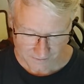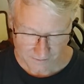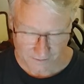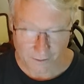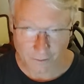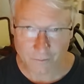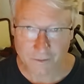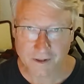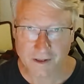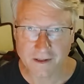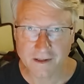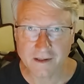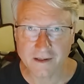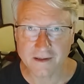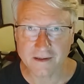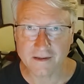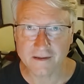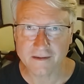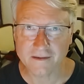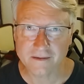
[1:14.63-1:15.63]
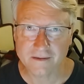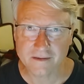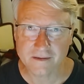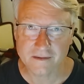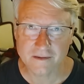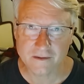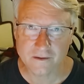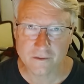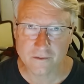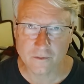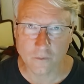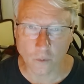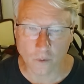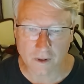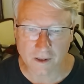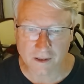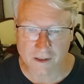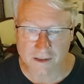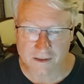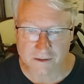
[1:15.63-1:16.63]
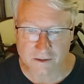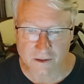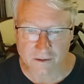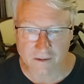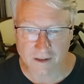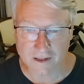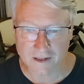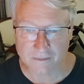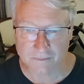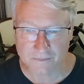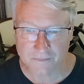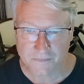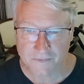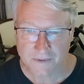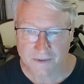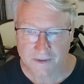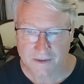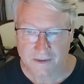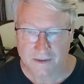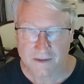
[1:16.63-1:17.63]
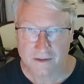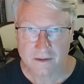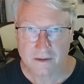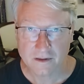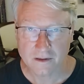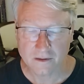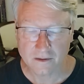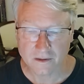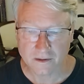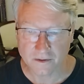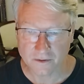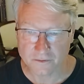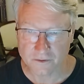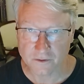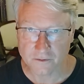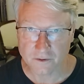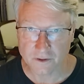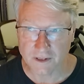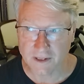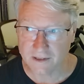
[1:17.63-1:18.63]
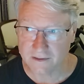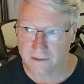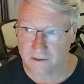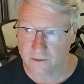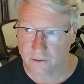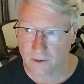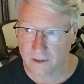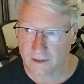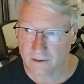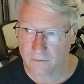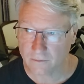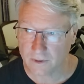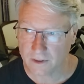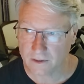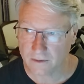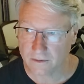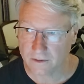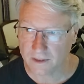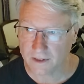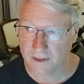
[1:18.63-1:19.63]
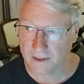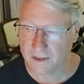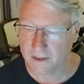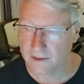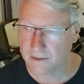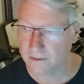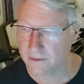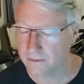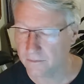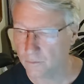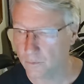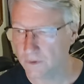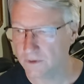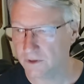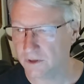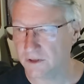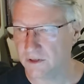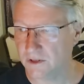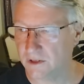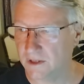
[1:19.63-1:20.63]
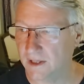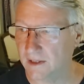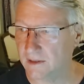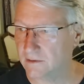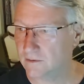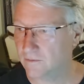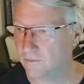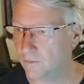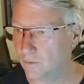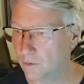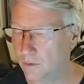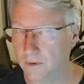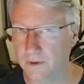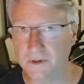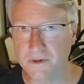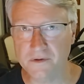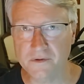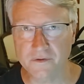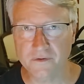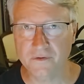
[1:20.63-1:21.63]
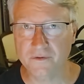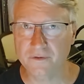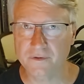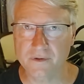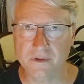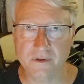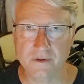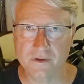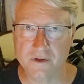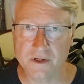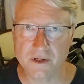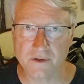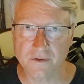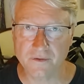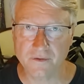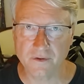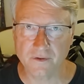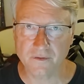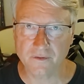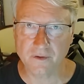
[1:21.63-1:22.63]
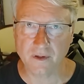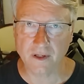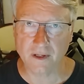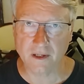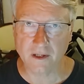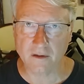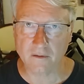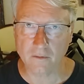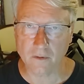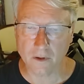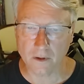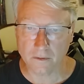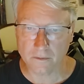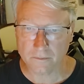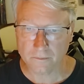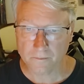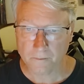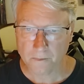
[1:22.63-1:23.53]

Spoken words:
No kidding. Organized crime. You know, so she has a track record, and what she stands for is she's just a hero.